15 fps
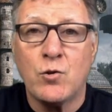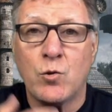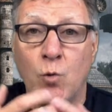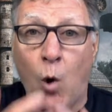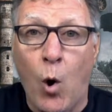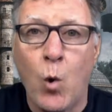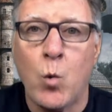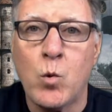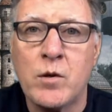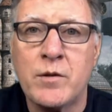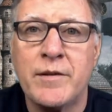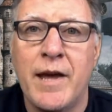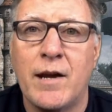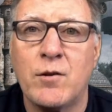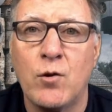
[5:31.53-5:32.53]
to old
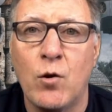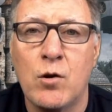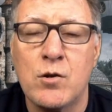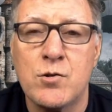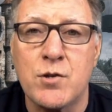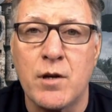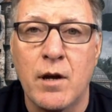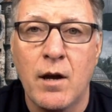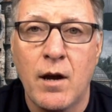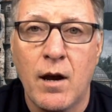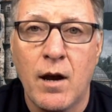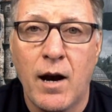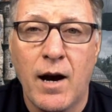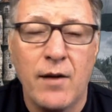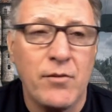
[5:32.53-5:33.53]
technology,
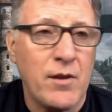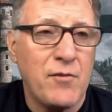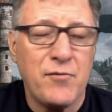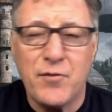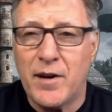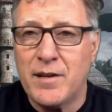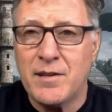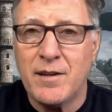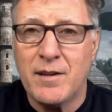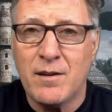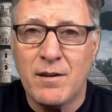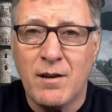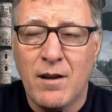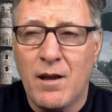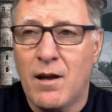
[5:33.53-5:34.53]
and they're
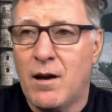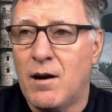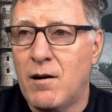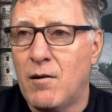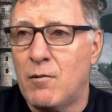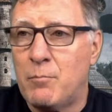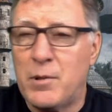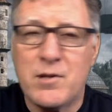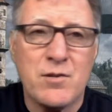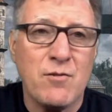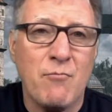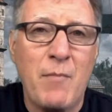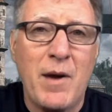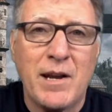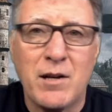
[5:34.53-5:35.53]
finding oh, bits
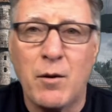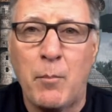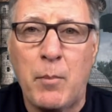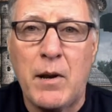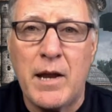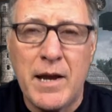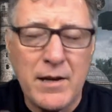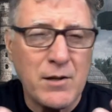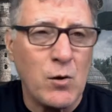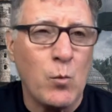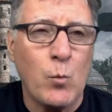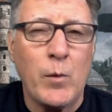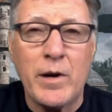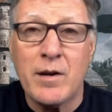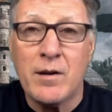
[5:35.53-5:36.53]
of metal plate and
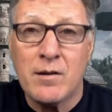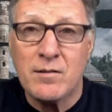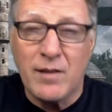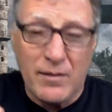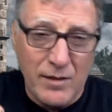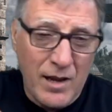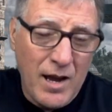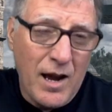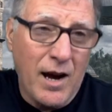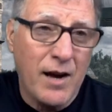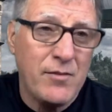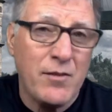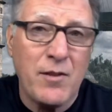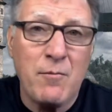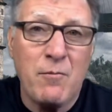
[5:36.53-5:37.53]
wheels, and,
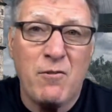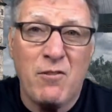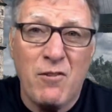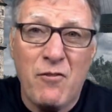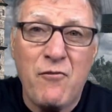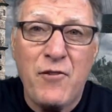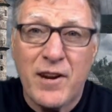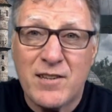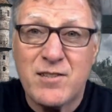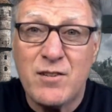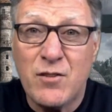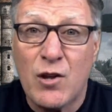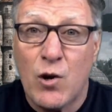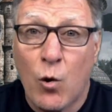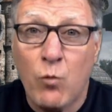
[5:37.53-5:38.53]
and they, are
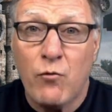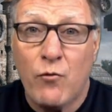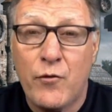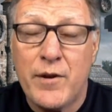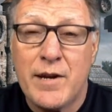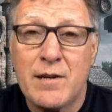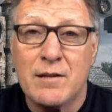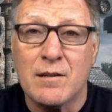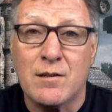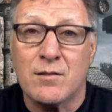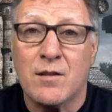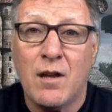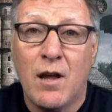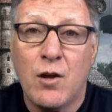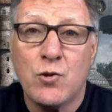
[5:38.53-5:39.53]
fixing their own
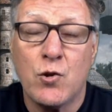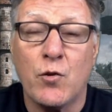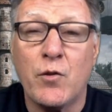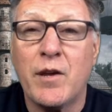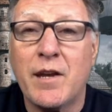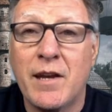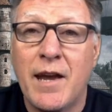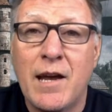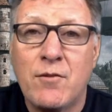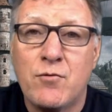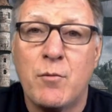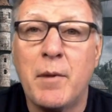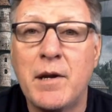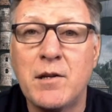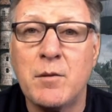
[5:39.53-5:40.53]
vehicles so they can get
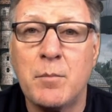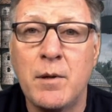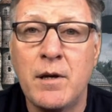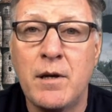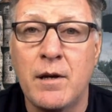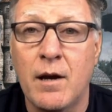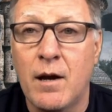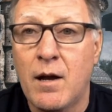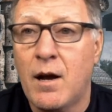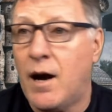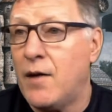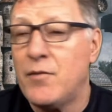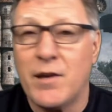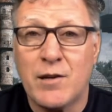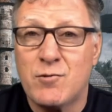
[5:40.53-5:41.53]
from A to B.
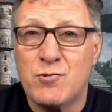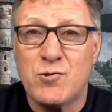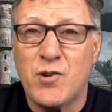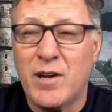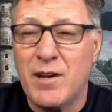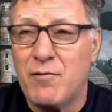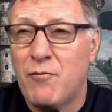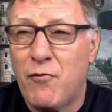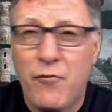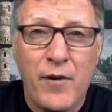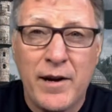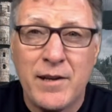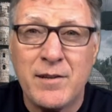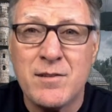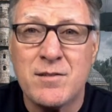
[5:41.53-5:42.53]
And they try and
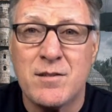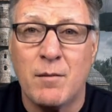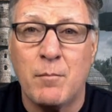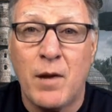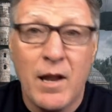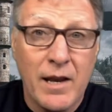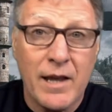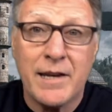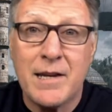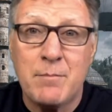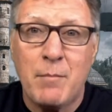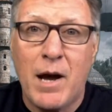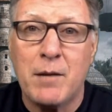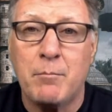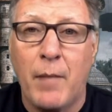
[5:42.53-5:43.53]
find some, like in
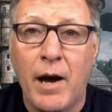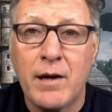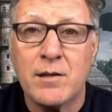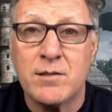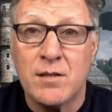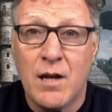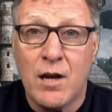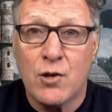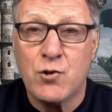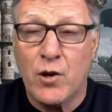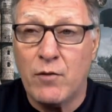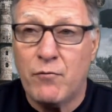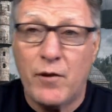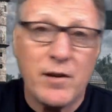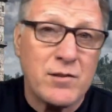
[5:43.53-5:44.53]
Mad Max, try
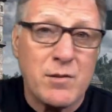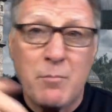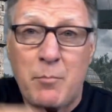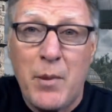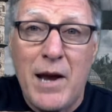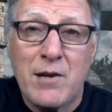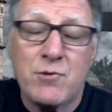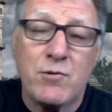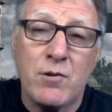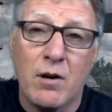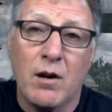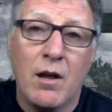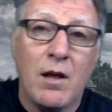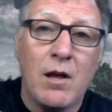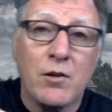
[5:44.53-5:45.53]
and find some
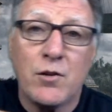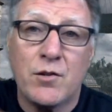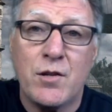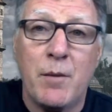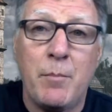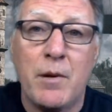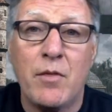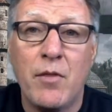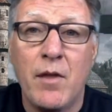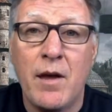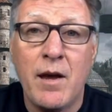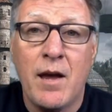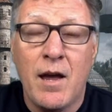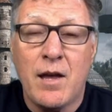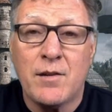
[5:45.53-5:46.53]
petrol to tip in
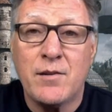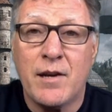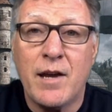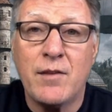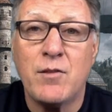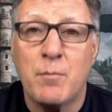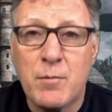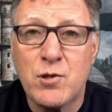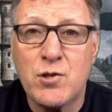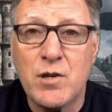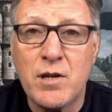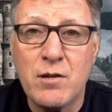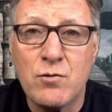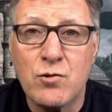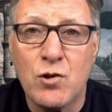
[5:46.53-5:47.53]
there to get the
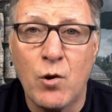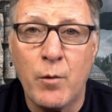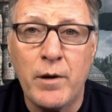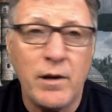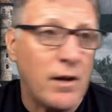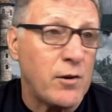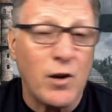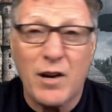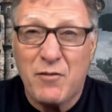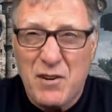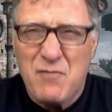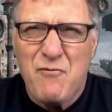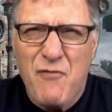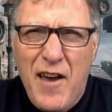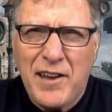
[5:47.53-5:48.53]
machines going. And you have
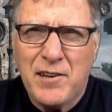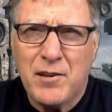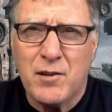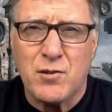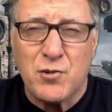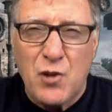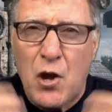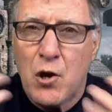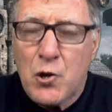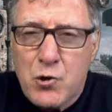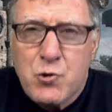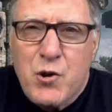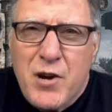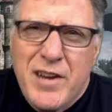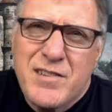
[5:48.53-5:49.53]
inventors,
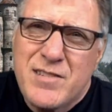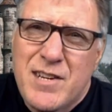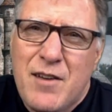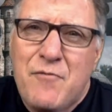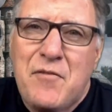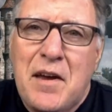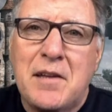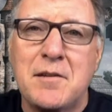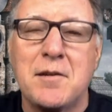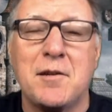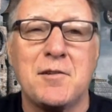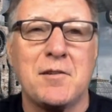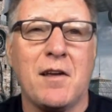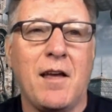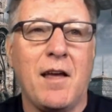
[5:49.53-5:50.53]
crazy
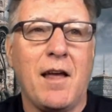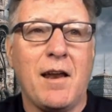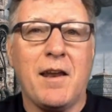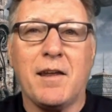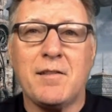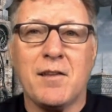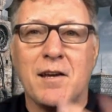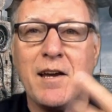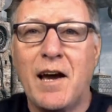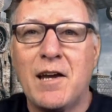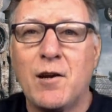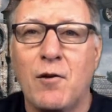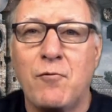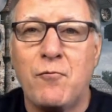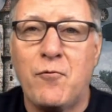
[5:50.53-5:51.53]
inventors, like the guy
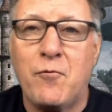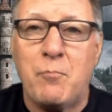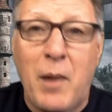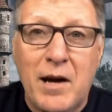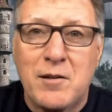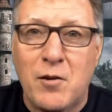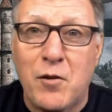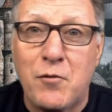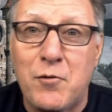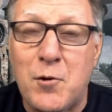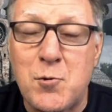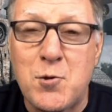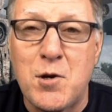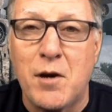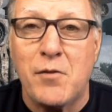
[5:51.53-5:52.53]
off Back to the
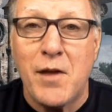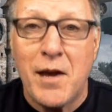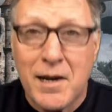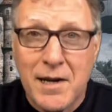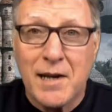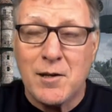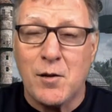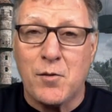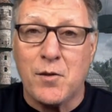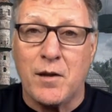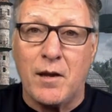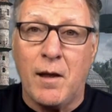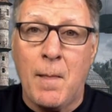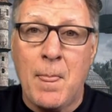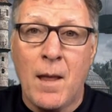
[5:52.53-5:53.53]
Future, that kind of
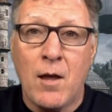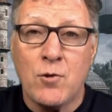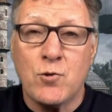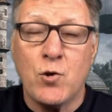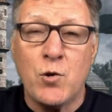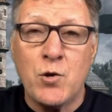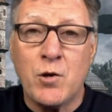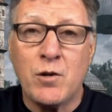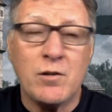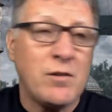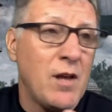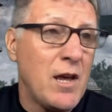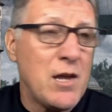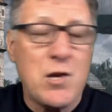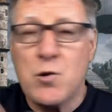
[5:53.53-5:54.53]
thing. So you could
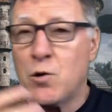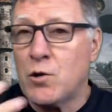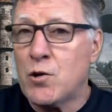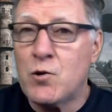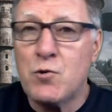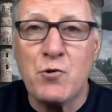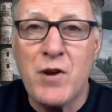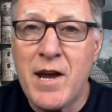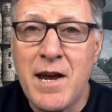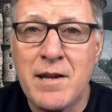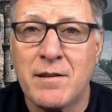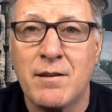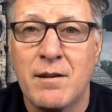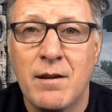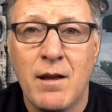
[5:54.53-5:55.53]
you could
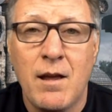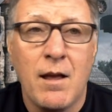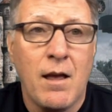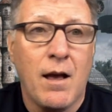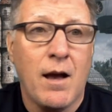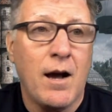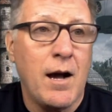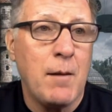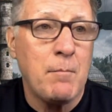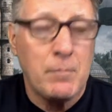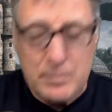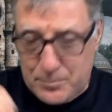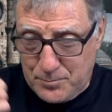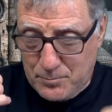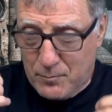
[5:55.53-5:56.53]
create um,
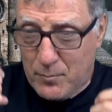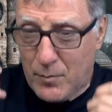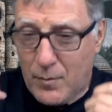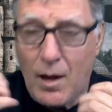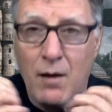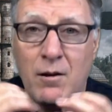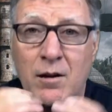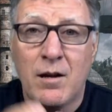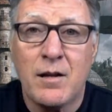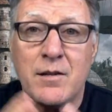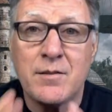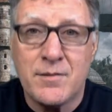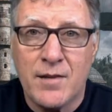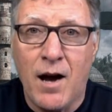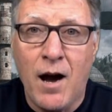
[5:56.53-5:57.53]

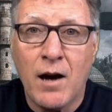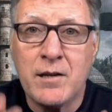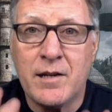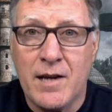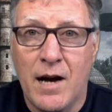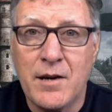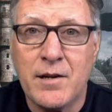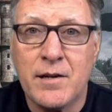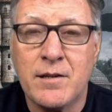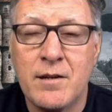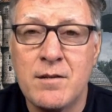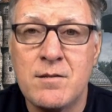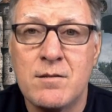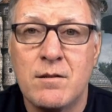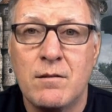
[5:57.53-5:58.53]
dark
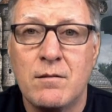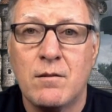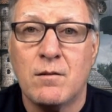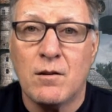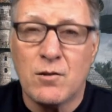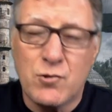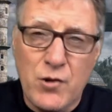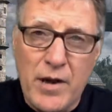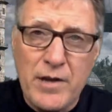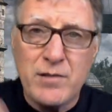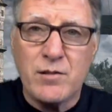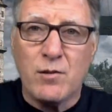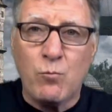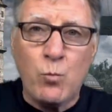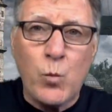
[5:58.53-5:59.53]
characters
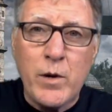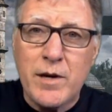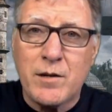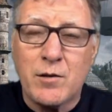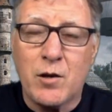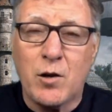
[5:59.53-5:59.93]
dressed in weird